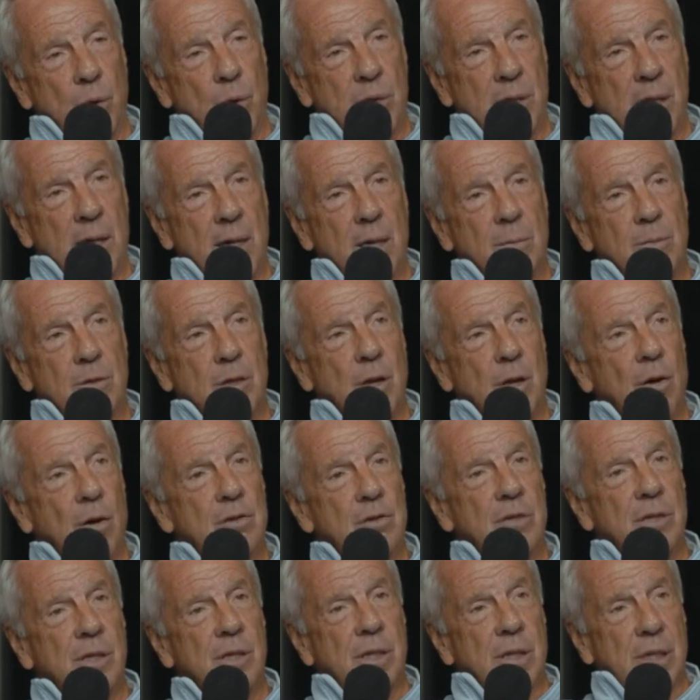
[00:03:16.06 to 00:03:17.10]
times,
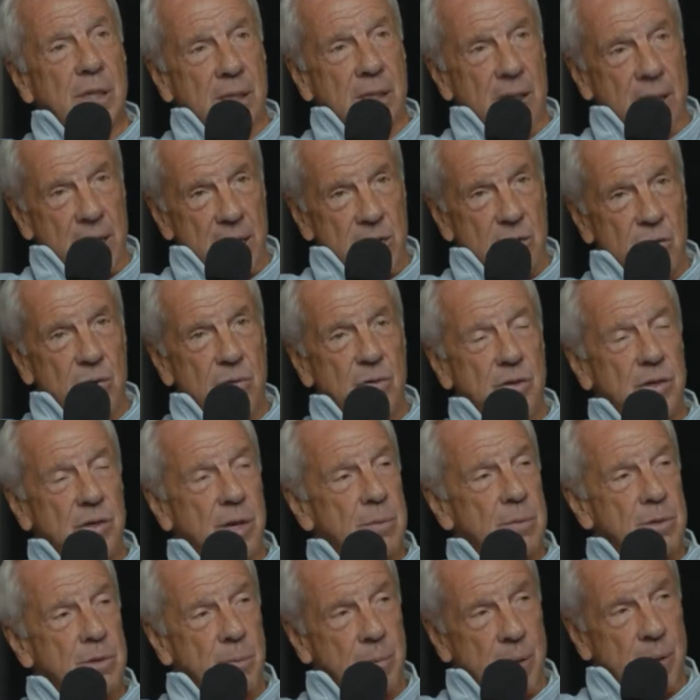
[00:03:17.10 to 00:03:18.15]
lost national
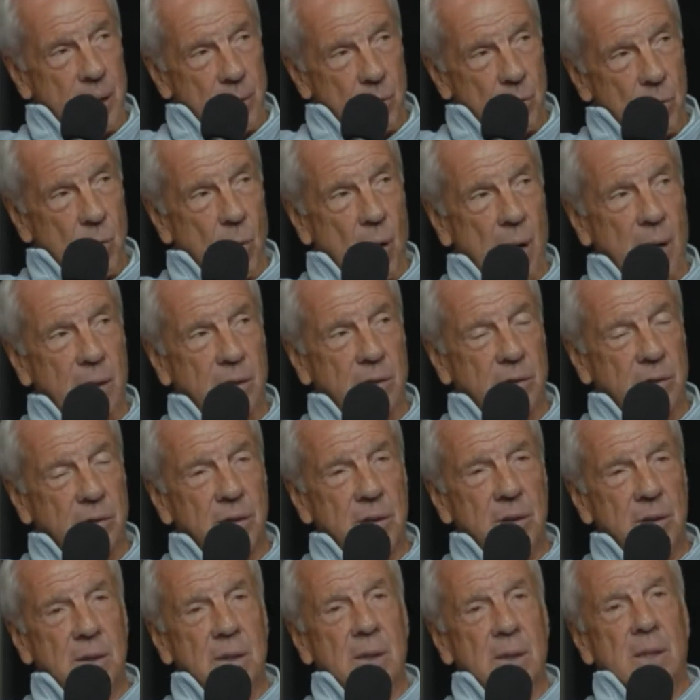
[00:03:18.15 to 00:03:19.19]
championship game twice.
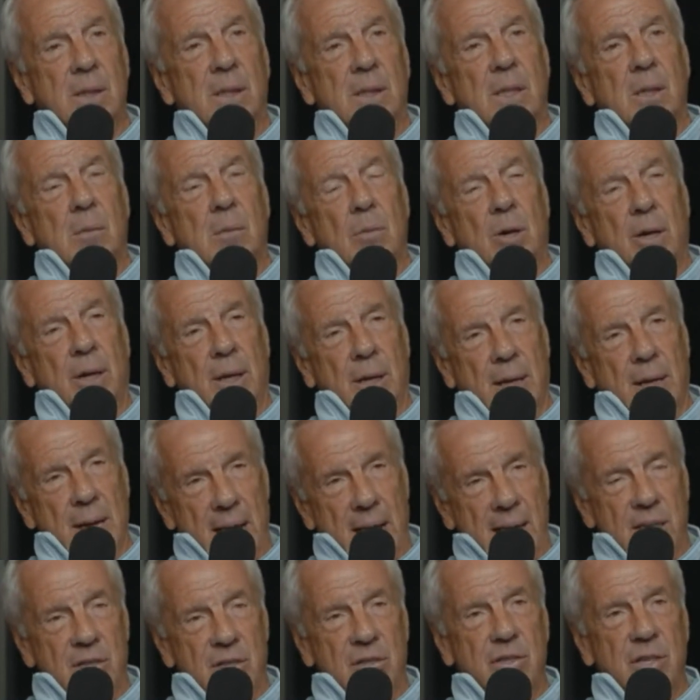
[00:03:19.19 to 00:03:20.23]
But in
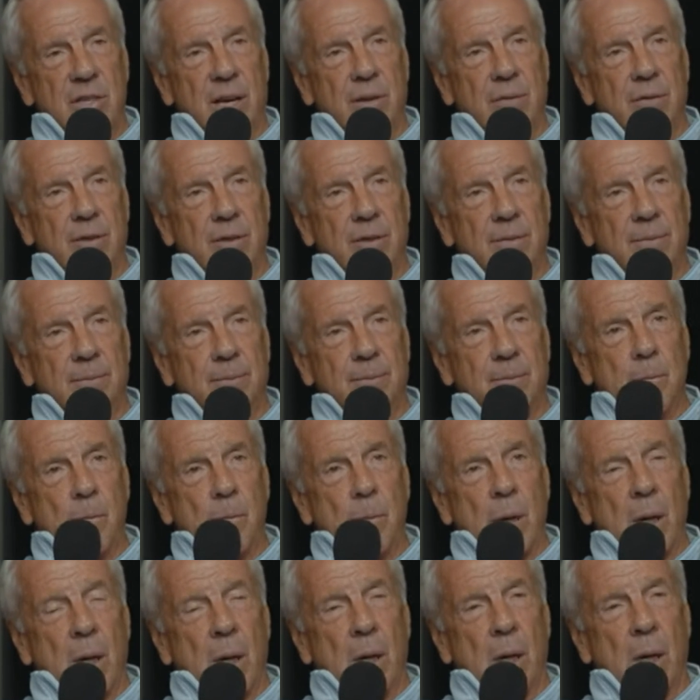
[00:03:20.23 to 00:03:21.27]
97,
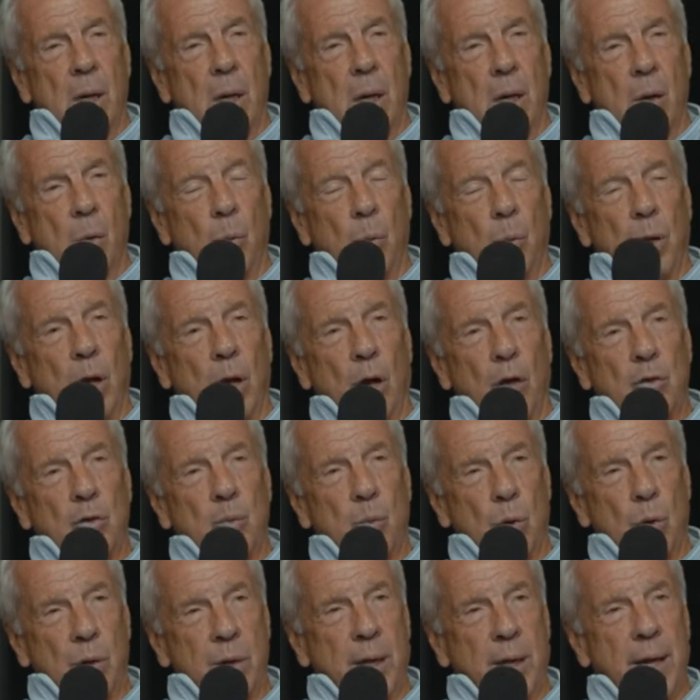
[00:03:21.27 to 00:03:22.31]
we lost
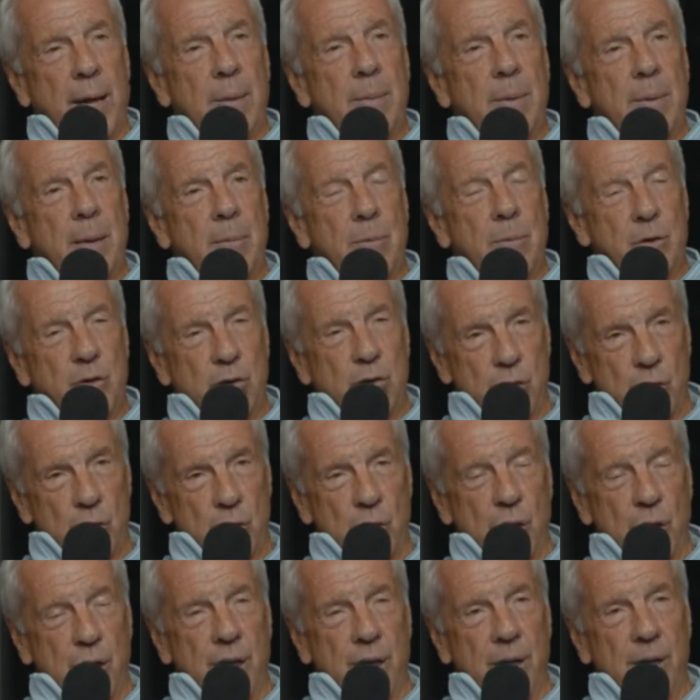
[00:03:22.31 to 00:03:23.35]
1 game at
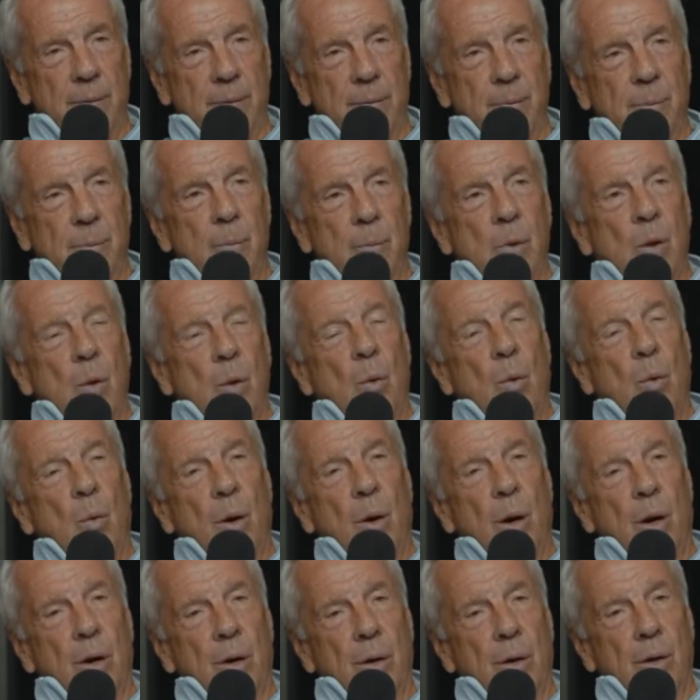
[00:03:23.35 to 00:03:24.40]
Missouri
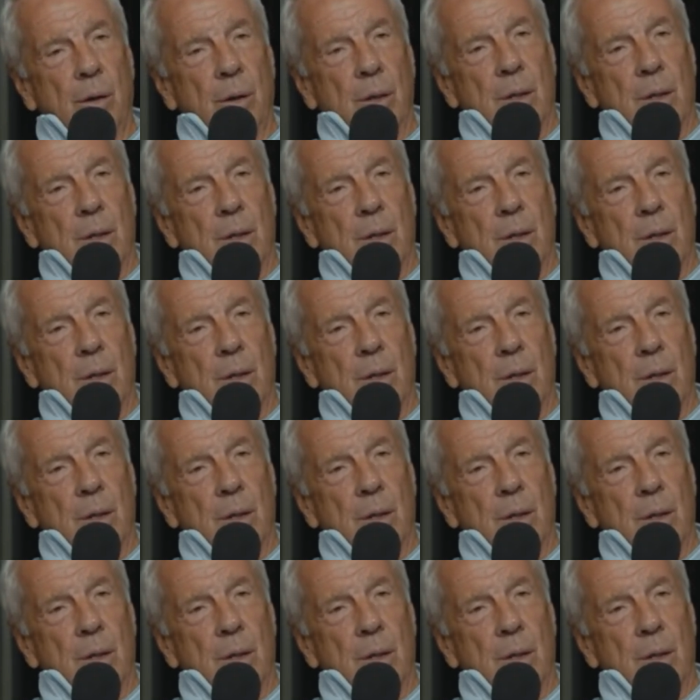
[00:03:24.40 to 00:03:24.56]
where